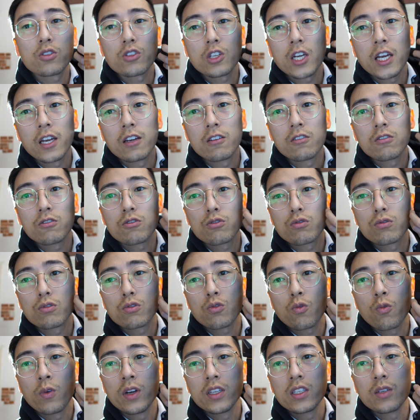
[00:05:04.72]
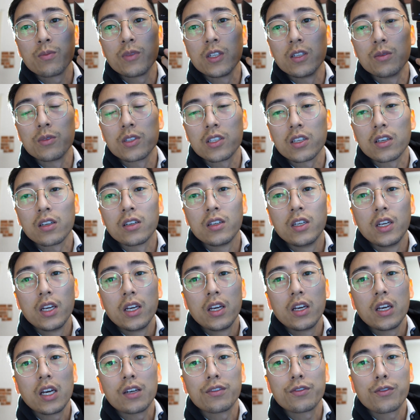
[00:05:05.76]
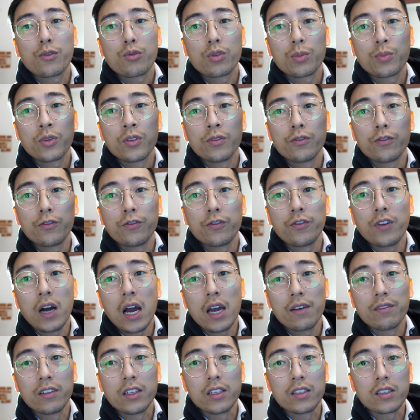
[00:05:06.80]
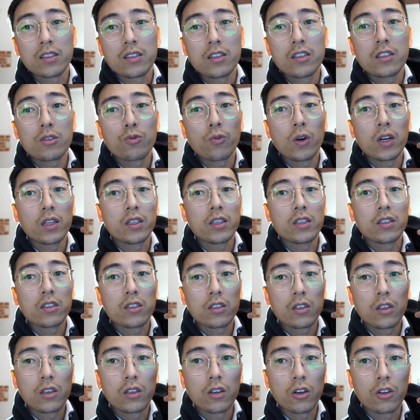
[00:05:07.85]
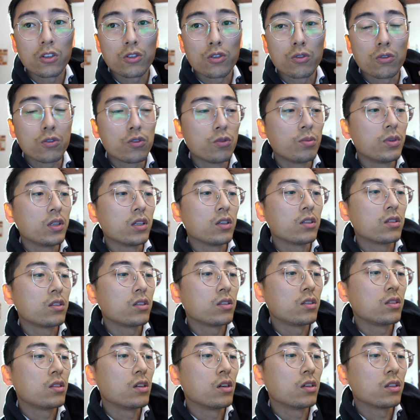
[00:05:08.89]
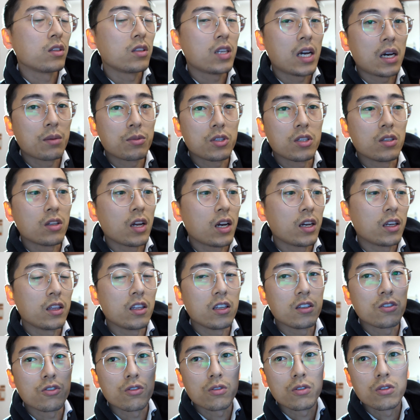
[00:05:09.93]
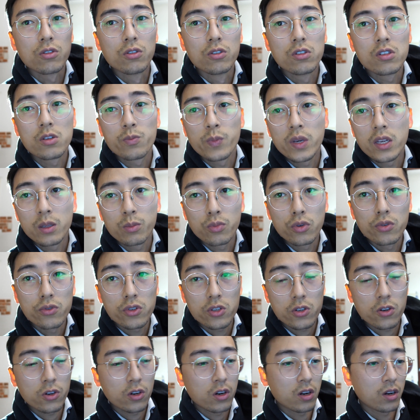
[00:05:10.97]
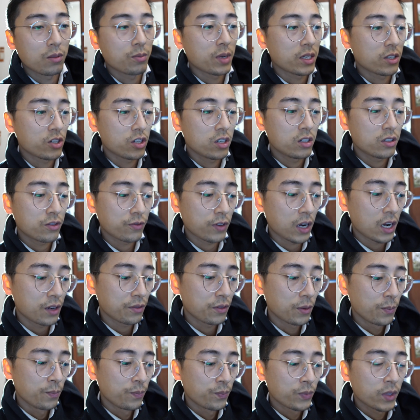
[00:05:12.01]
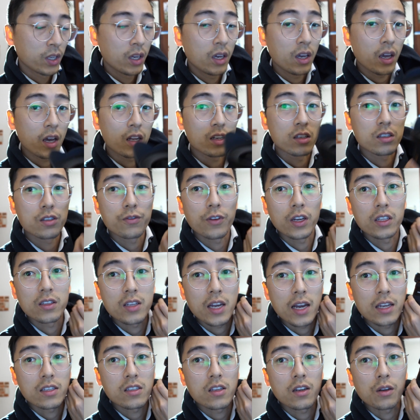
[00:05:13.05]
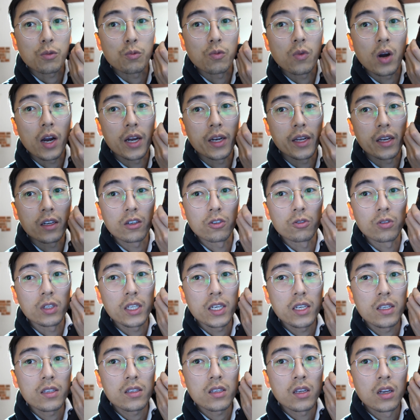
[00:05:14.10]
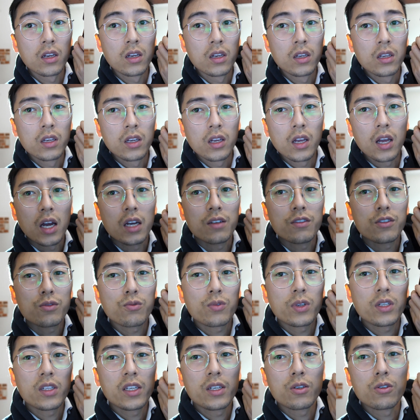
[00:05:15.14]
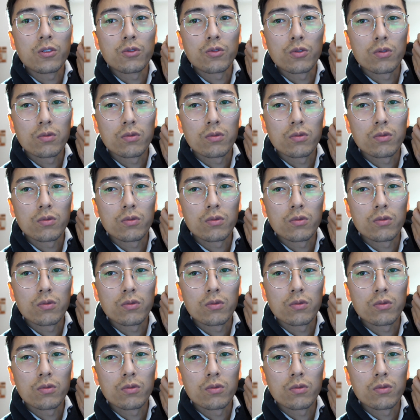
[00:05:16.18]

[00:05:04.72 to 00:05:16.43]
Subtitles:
10 to 20mm f3.5 lens. This one is also to be adapted. I need to use speed booster on my GH5, and it's fantastic wide angle lens. I haven't really